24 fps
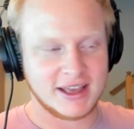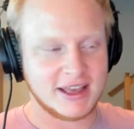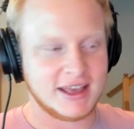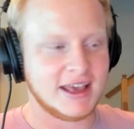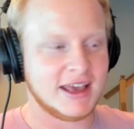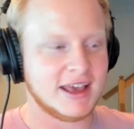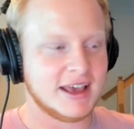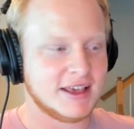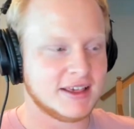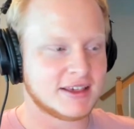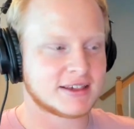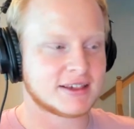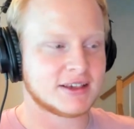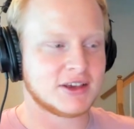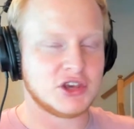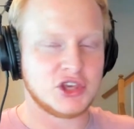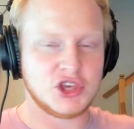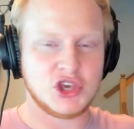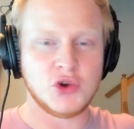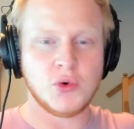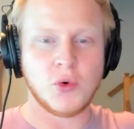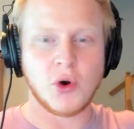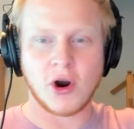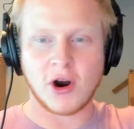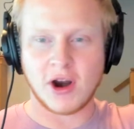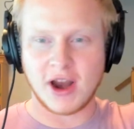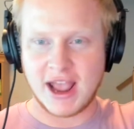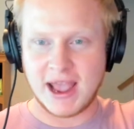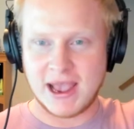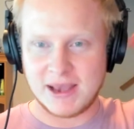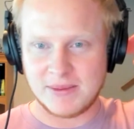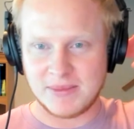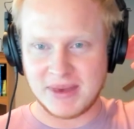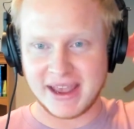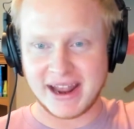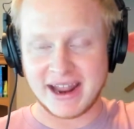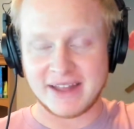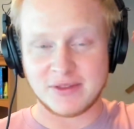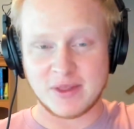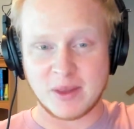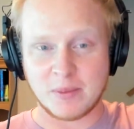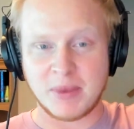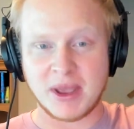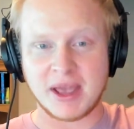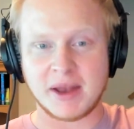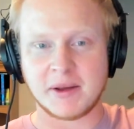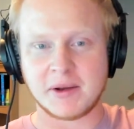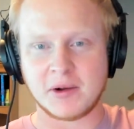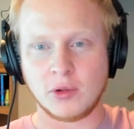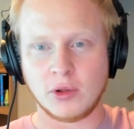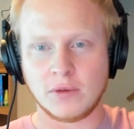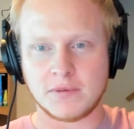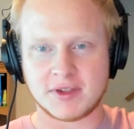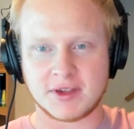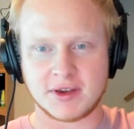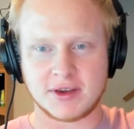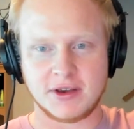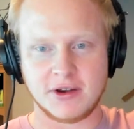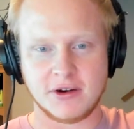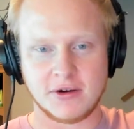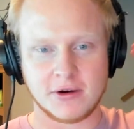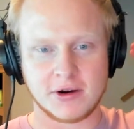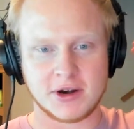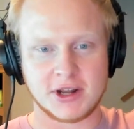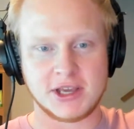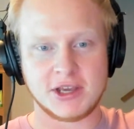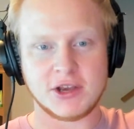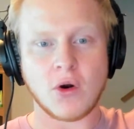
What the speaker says: is you are aiming at the pinnacle of security.